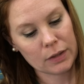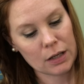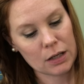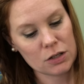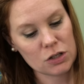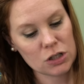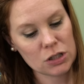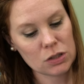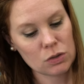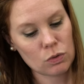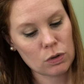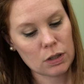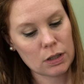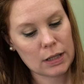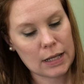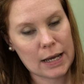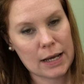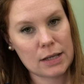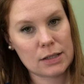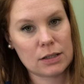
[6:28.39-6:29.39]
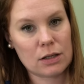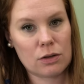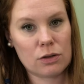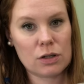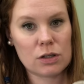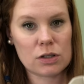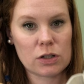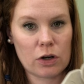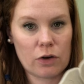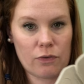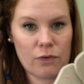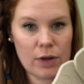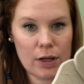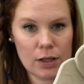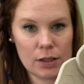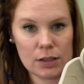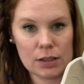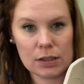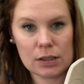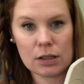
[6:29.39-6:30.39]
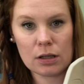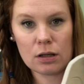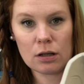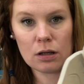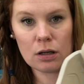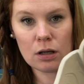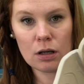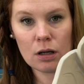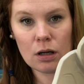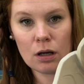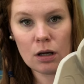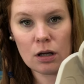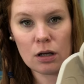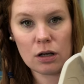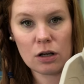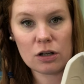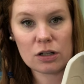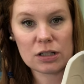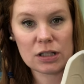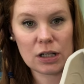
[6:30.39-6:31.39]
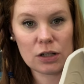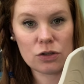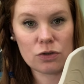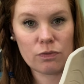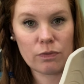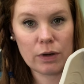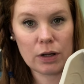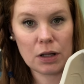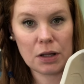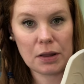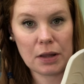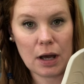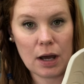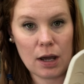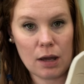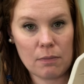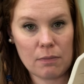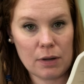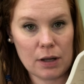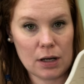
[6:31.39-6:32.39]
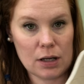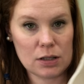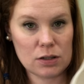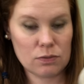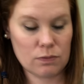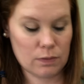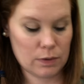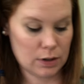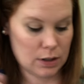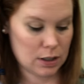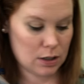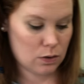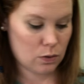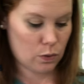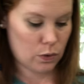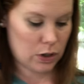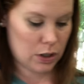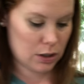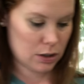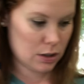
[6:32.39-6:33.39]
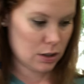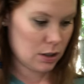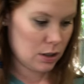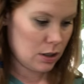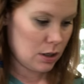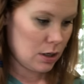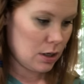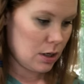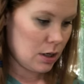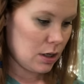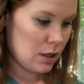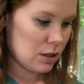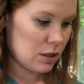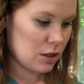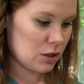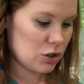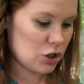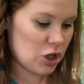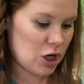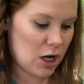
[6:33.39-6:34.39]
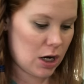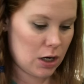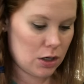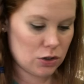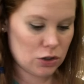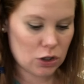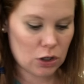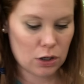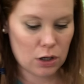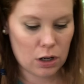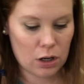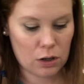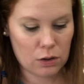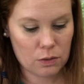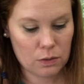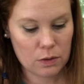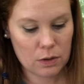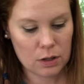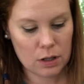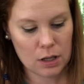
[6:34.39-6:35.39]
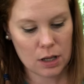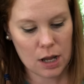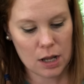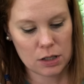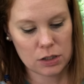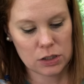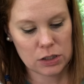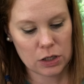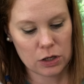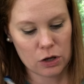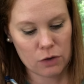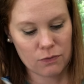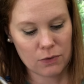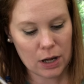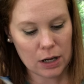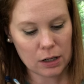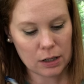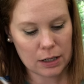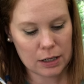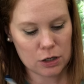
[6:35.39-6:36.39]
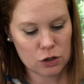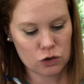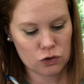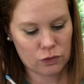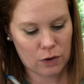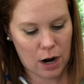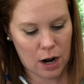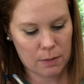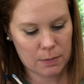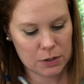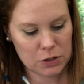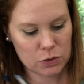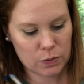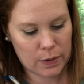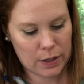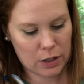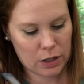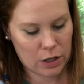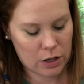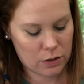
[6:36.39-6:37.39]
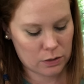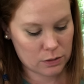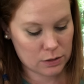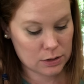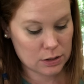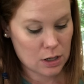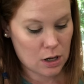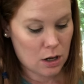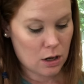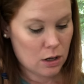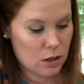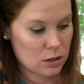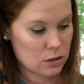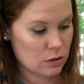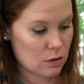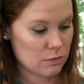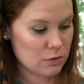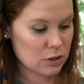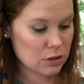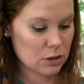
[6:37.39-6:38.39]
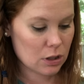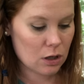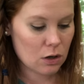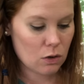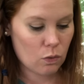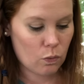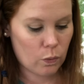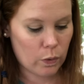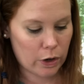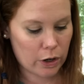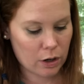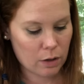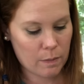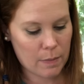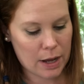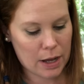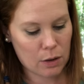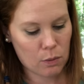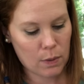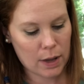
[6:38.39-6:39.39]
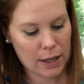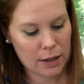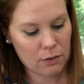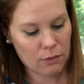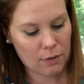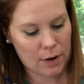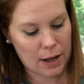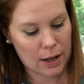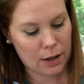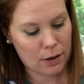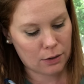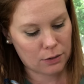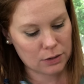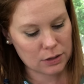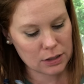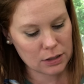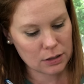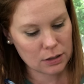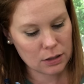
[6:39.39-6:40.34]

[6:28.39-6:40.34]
It just sort of lays on the surface. You can see it's really light, but it's really going to change on you. And so you've got to let it dry between coats. So I'm just gonna work my way around,